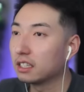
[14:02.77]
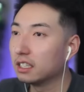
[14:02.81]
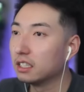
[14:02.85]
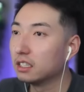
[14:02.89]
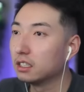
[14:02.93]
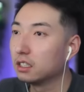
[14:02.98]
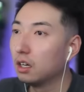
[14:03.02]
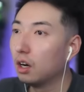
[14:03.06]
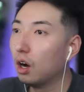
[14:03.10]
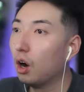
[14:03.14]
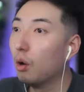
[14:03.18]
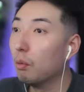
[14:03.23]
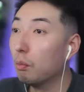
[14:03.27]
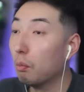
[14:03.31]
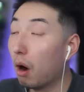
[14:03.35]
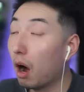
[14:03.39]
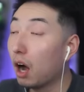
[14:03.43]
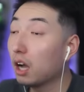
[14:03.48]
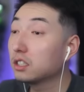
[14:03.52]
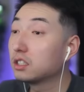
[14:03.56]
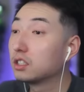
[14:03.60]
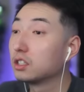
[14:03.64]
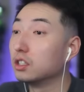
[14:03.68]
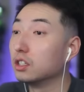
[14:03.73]
this. Oh,
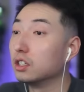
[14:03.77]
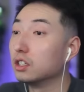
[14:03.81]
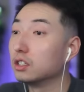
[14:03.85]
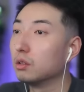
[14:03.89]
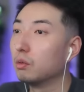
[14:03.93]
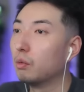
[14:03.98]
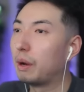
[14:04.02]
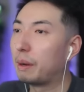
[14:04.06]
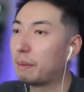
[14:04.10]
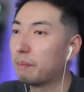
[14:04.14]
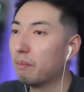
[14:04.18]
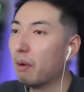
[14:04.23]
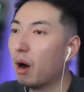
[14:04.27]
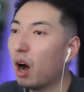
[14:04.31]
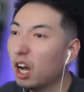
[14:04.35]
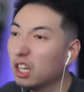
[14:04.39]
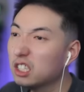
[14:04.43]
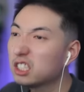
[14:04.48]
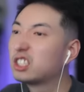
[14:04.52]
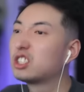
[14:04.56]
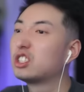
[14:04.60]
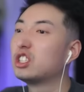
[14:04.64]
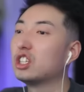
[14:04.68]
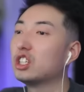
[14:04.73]
monsters. Wait,
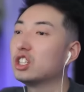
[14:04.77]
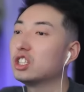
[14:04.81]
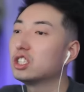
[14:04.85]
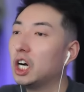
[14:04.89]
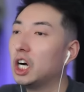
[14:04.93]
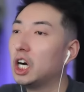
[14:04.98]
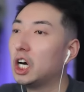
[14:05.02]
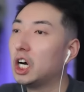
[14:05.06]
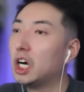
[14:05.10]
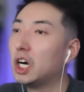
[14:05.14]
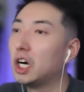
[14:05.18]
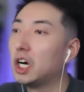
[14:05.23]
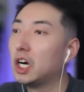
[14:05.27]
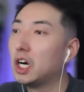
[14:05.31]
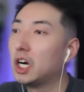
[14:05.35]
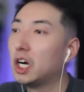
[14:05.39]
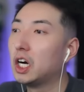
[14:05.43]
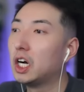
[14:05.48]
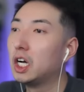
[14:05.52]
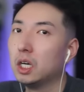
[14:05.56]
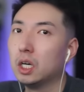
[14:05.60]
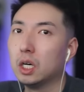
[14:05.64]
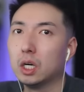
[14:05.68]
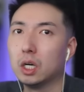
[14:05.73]
monsters?
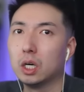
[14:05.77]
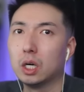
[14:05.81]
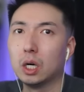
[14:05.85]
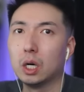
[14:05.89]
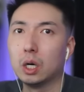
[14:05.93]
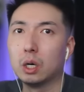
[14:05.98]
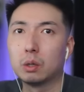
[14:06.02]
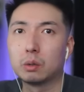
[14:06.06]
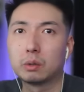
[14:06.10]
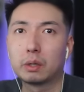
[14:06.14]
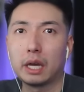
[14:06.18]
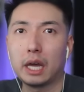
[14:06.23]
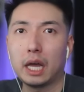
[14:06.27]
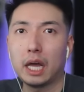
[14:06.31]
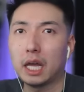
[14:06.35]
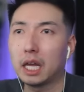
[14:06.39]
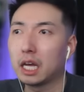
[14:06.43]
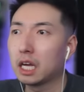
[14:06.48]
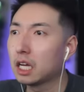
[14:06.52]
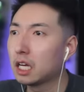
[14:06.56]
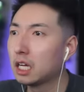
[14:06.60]
Okay.